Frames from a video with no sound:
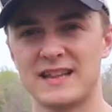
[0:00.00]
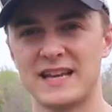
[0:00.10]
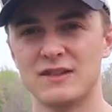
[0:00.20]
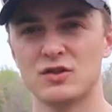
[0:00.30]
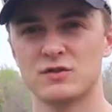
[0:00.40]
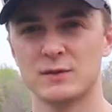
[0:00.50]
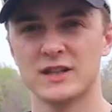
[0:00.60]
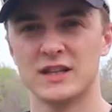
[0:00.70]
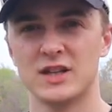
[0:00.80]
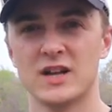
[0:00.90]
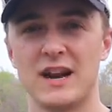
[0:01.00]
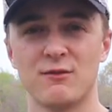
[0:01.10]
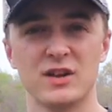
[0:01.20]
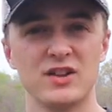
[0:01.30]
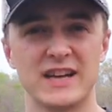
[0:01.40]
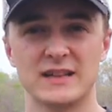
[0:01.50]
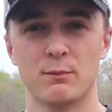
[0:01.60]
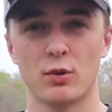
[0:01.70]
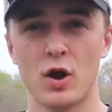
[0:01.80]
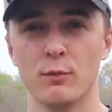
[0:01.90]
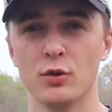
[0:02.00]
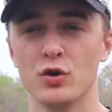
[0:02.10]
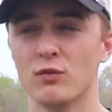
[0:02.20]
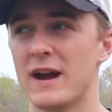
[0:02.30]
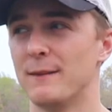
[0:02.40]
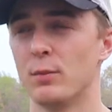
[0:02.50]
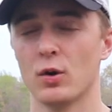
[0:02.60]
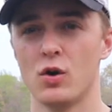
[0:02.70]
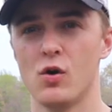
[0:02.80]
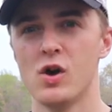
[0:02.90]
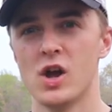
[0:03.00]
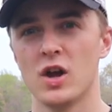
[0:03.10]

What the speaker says: I think it looks really good. I really like the Pro Blue Red Pearl